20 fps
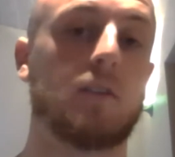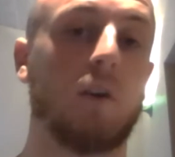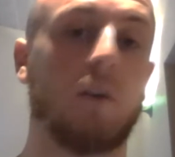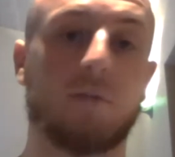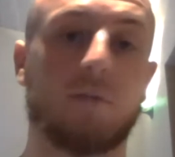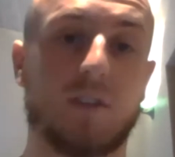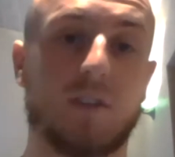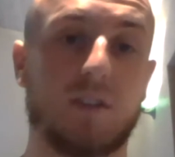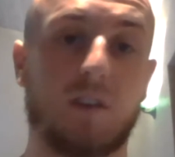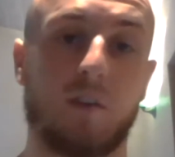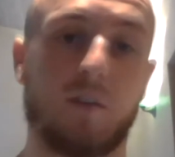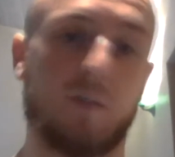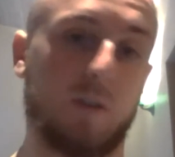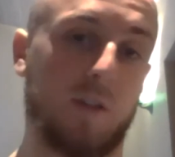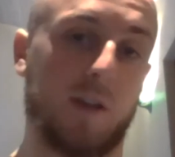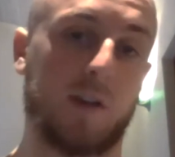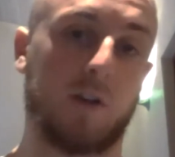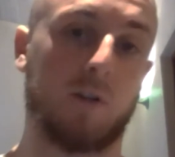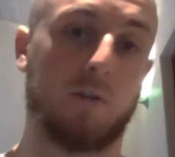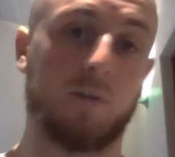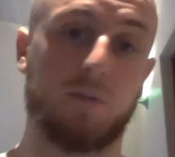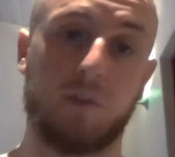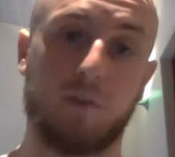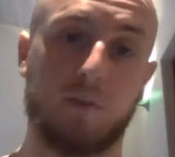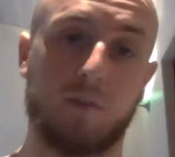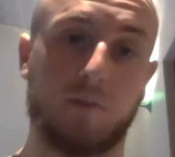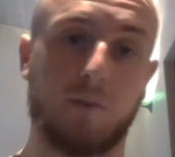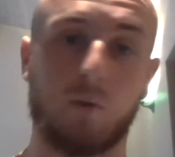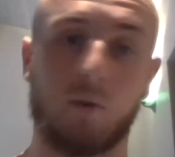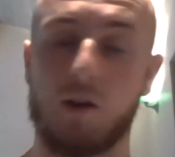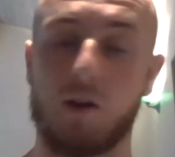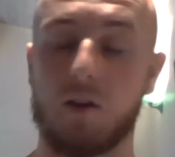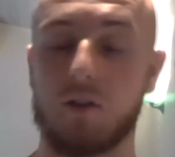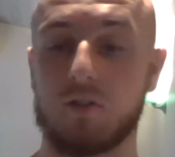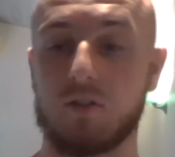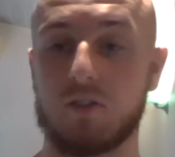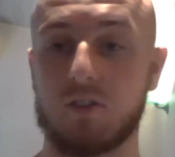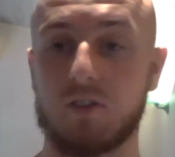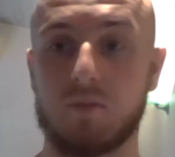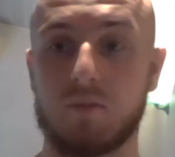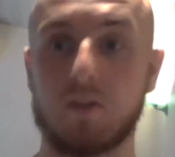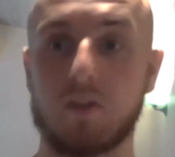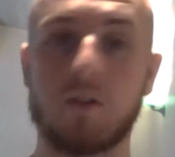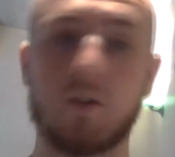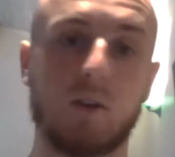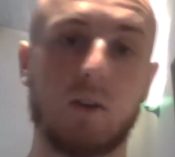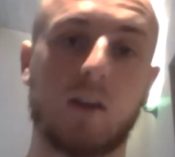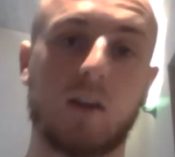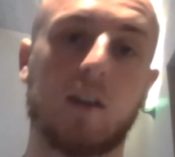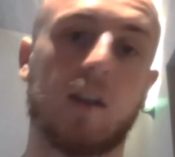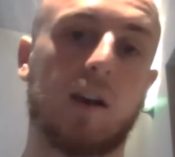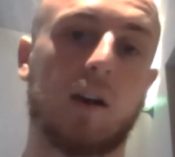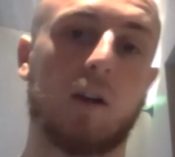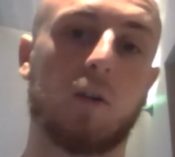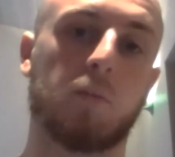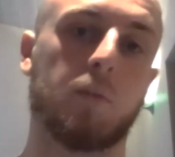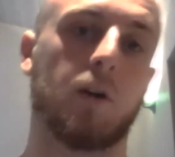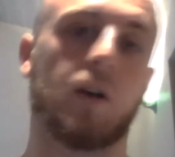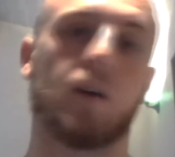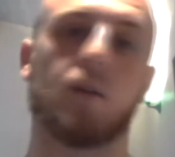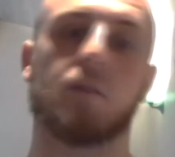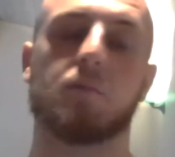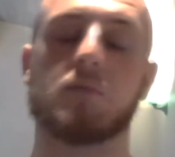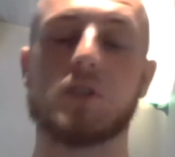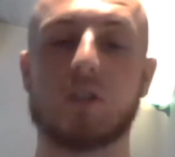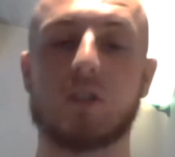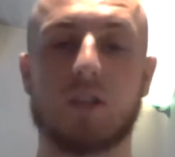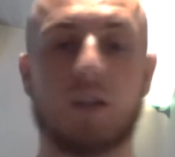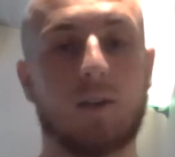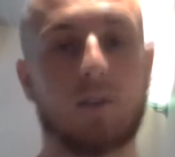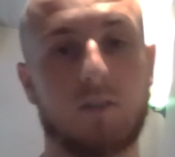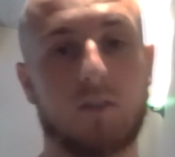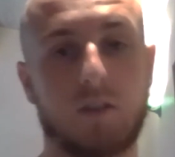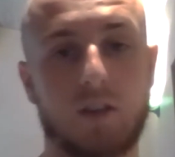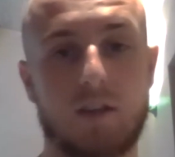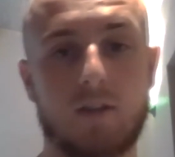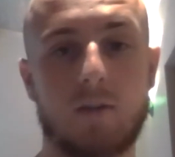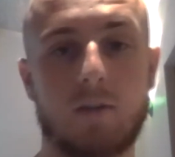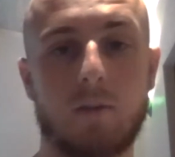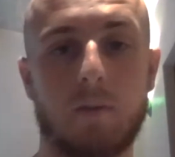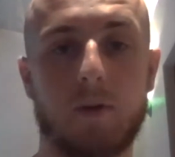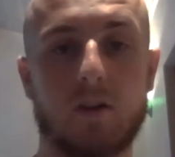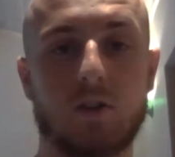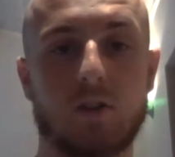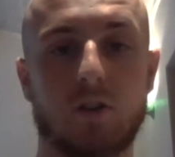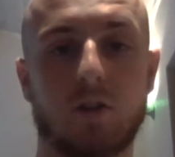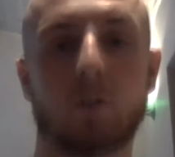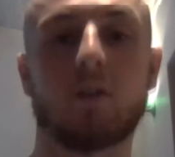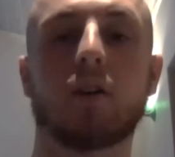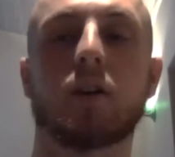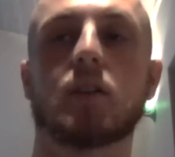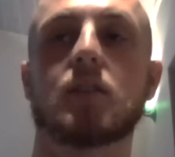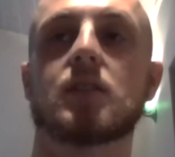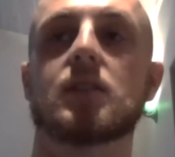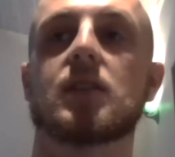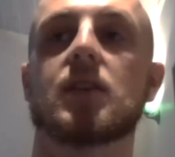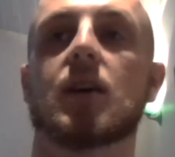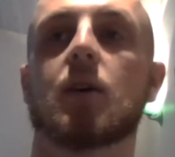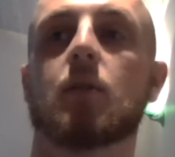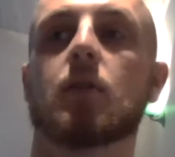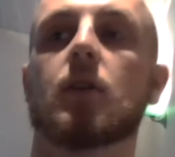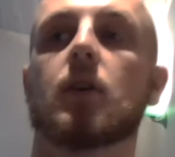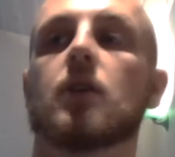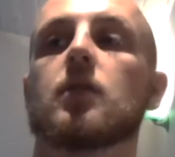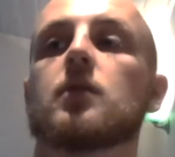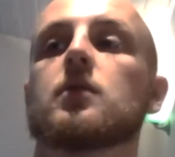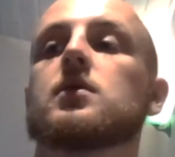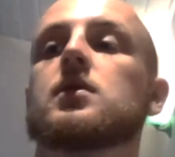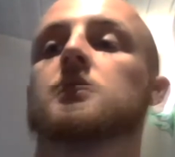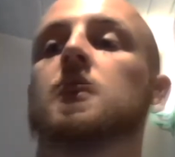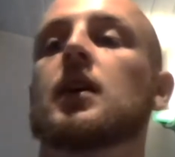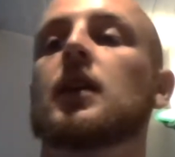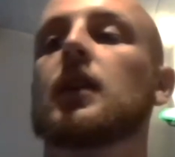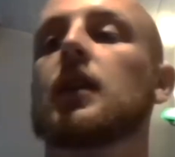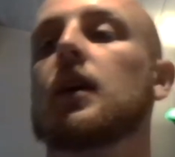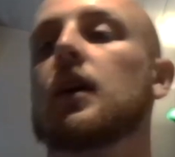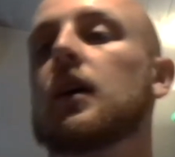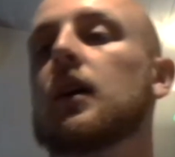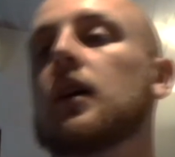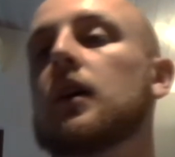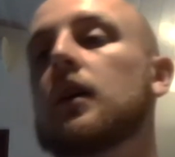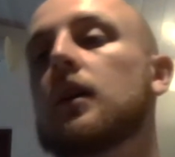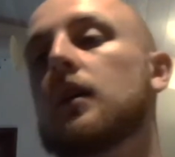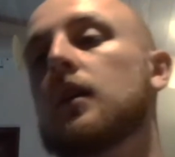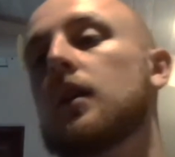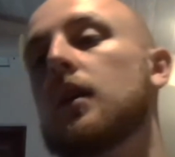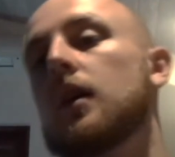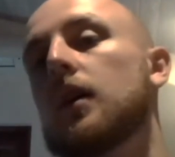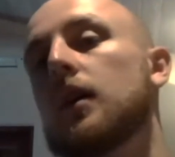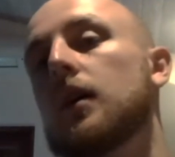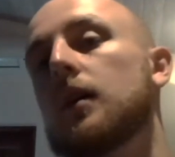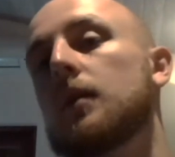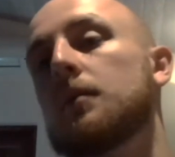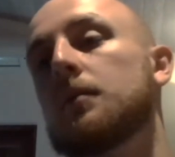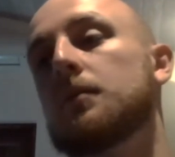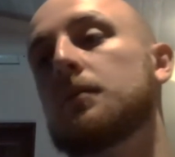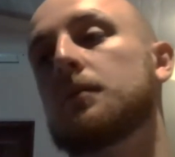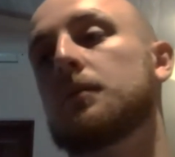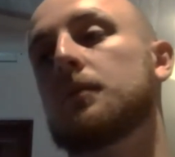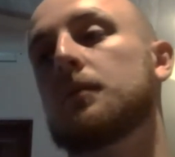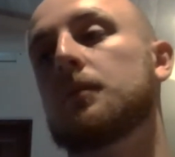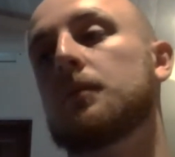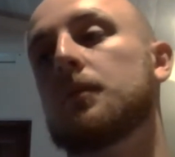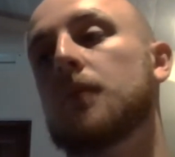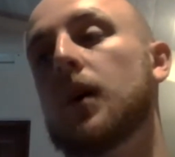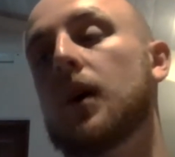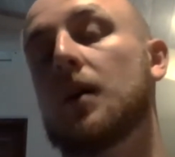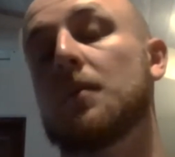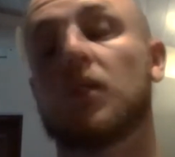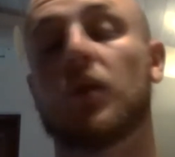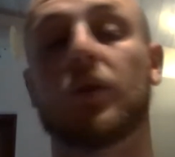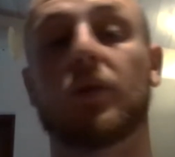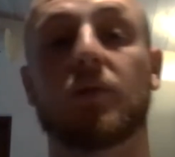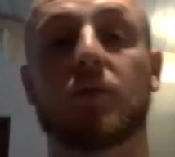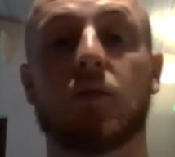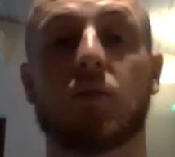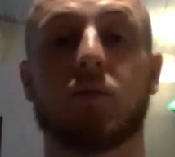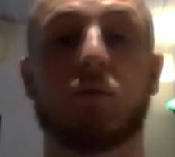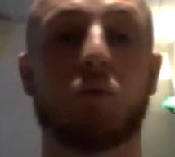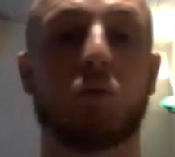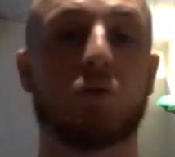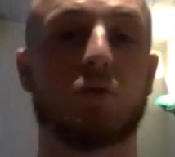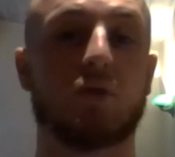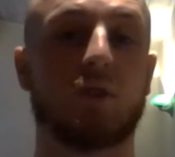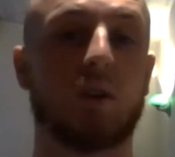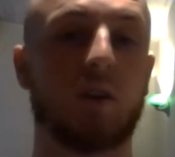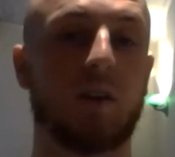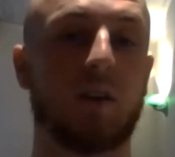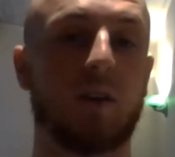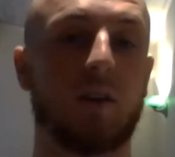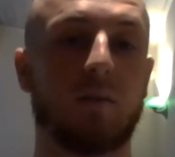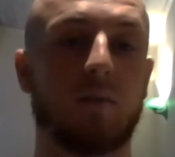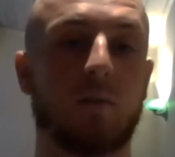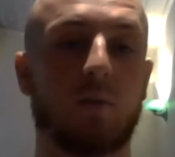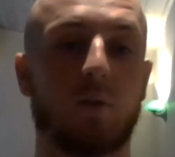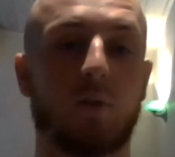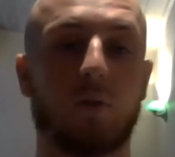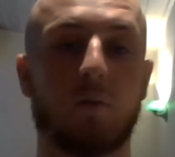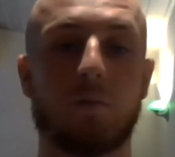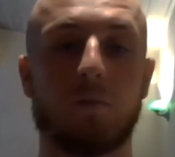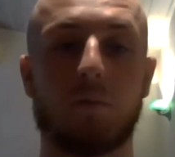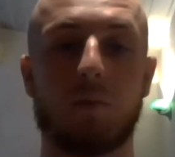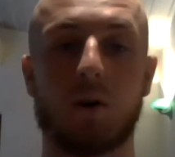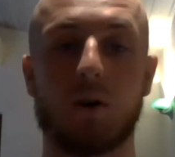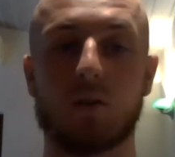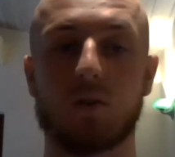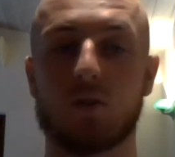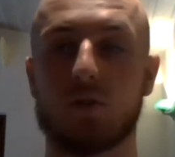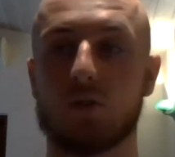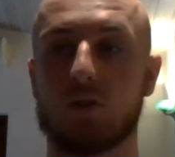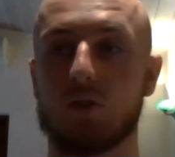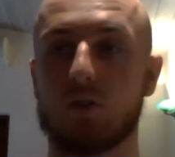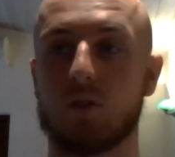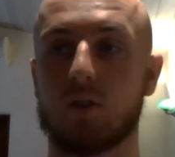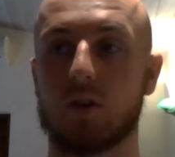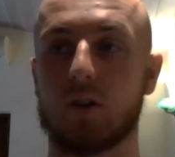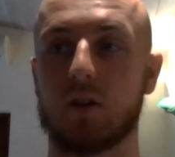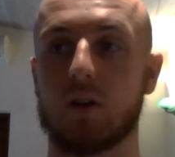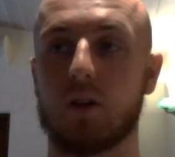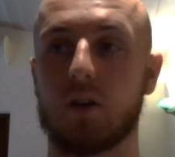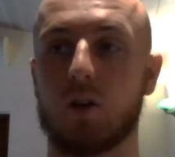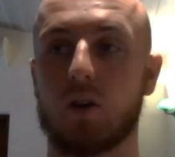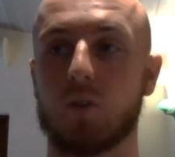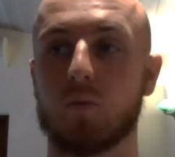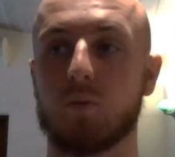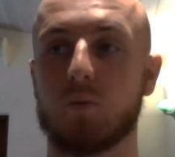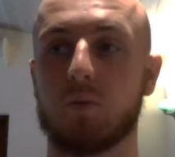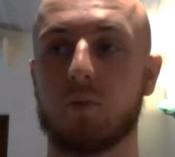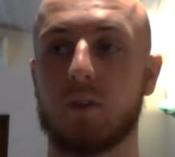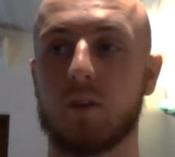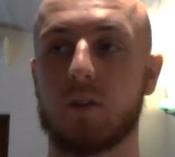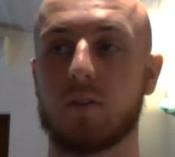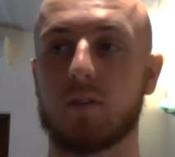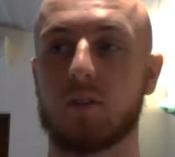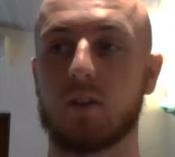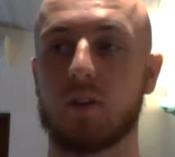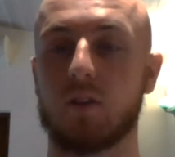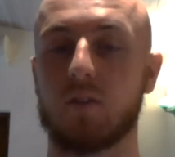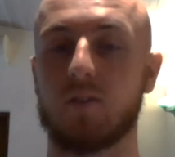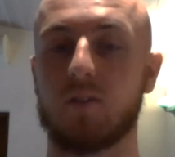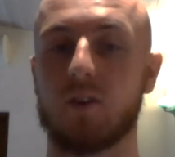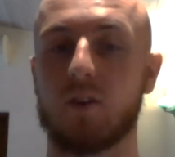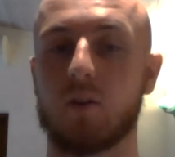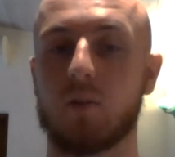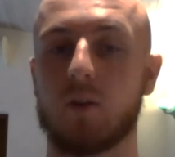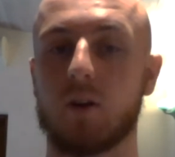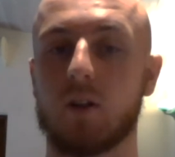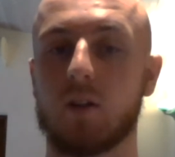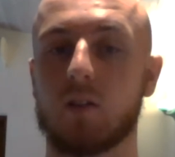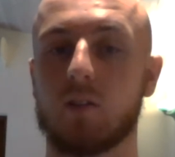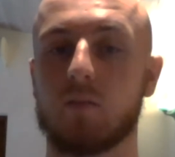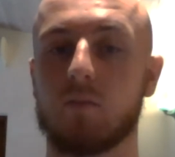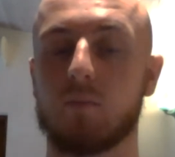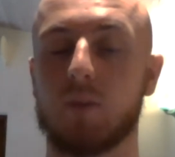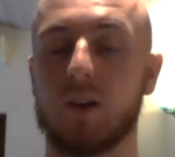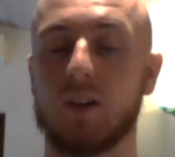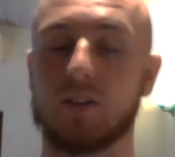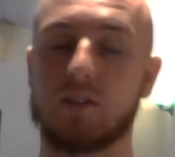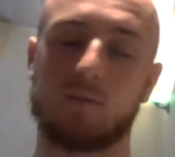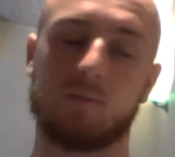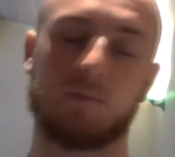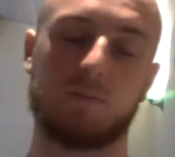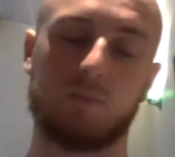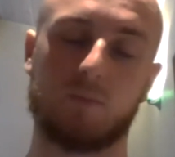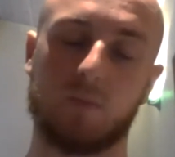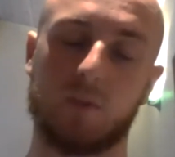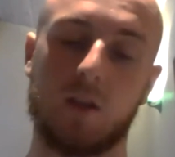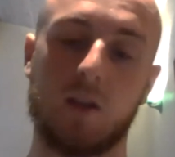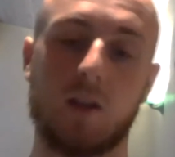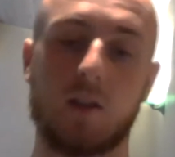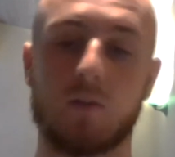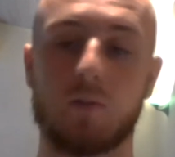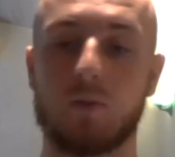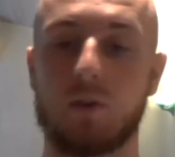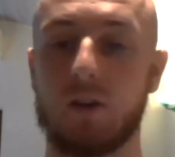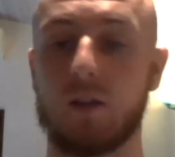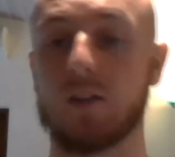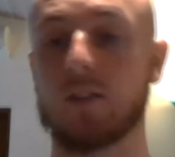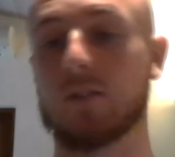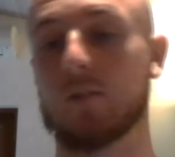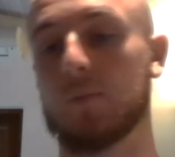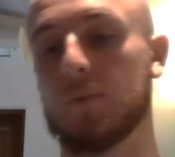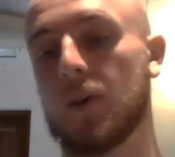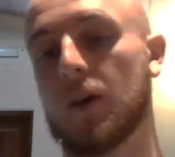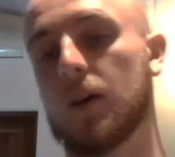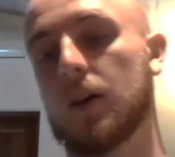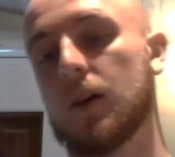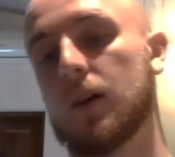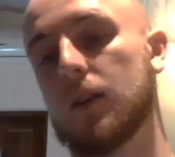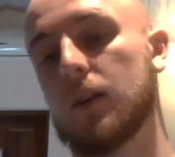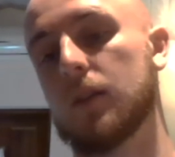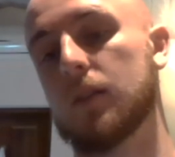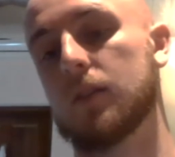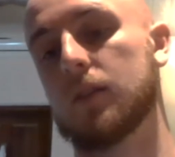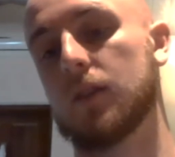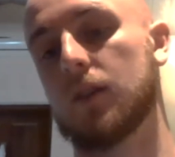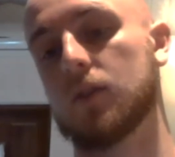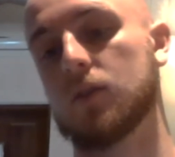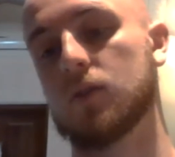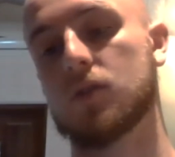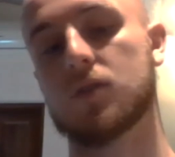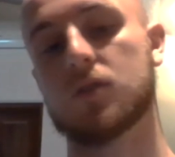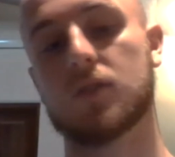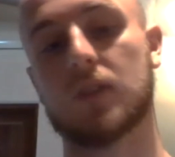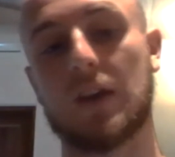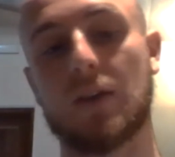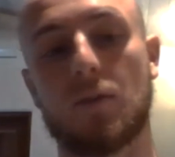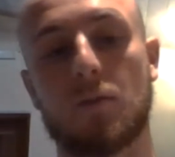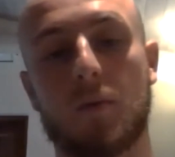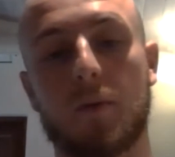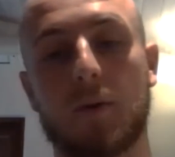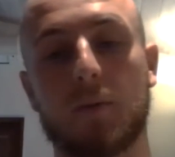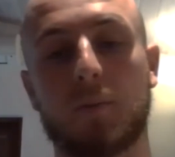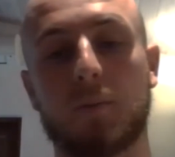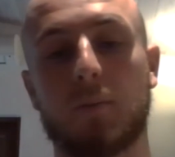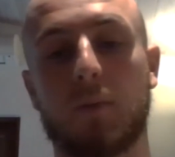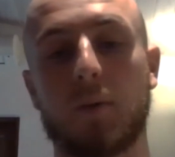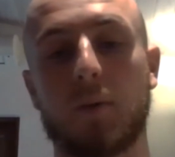Obviously don't feel that confident for it. I shouldn't be doing it now, but I'm just gonna have to give it my best shot and see how it goes. And then, but I'm not, unfortunately, I've not got much hope that it's gonna go very well, but it is what it is, and I'll just give it